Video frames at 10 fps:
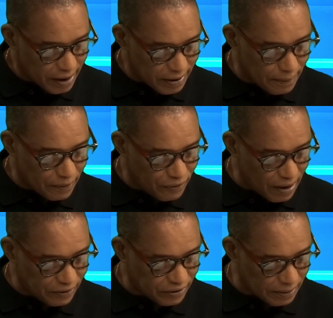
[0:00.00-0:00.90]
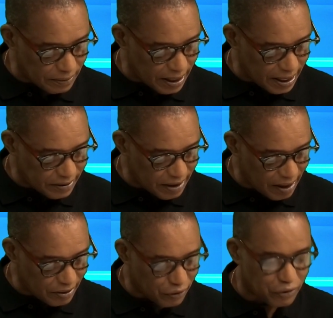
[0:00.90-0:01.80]
number 5 Summerland
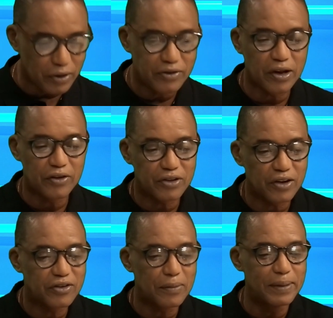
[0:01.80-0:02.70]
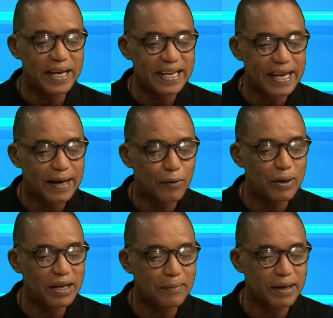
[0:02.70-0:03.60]
and the 6 Amina,
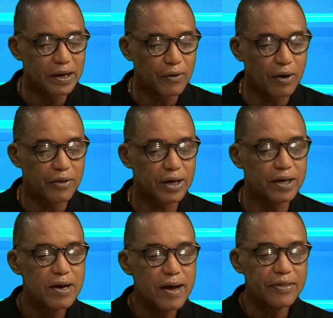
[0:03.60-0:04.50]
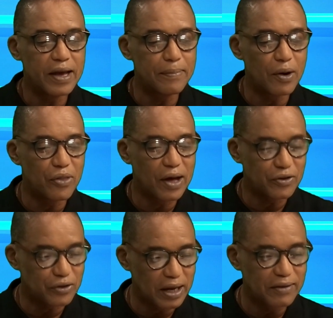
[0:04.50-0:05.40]
Queen Amina rather. They're both
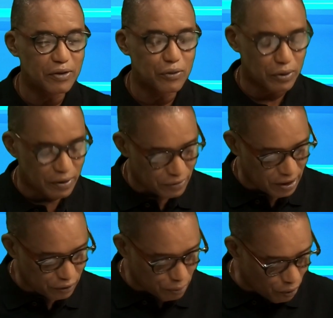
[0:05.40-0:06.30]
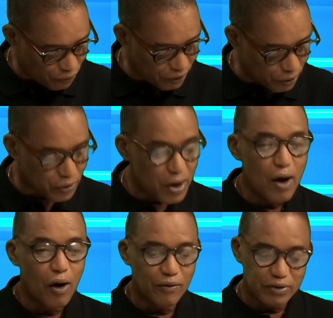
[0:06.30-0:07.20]
out, so it leaves us with a very small field
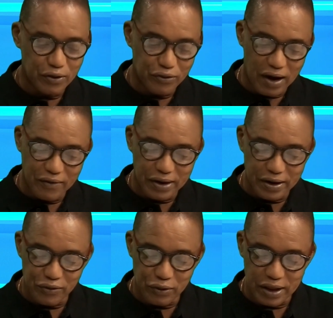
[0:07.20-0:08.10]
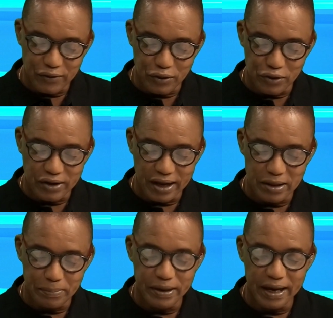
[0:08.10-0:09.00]
of just 5 runners for that first leg of
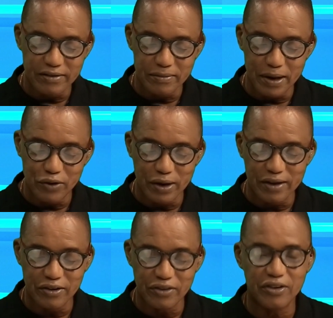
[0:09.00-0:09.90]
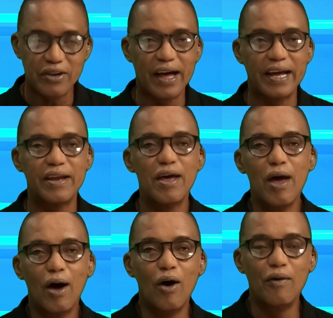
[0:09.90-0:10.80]
the PA. The merit rated 69
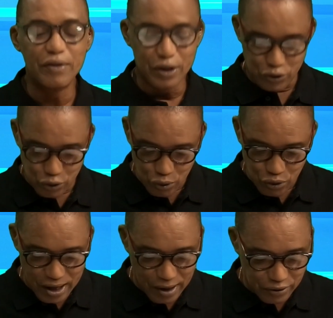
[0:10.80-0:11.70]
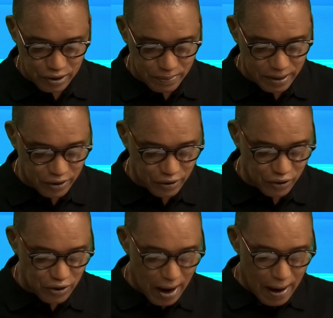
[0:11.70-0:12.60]
over the 2,000
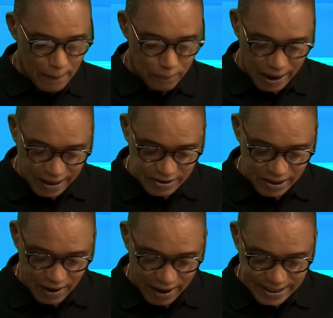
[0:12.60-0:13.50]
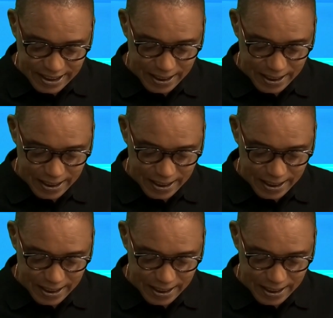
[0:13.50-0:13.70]
meters. Blazing Light,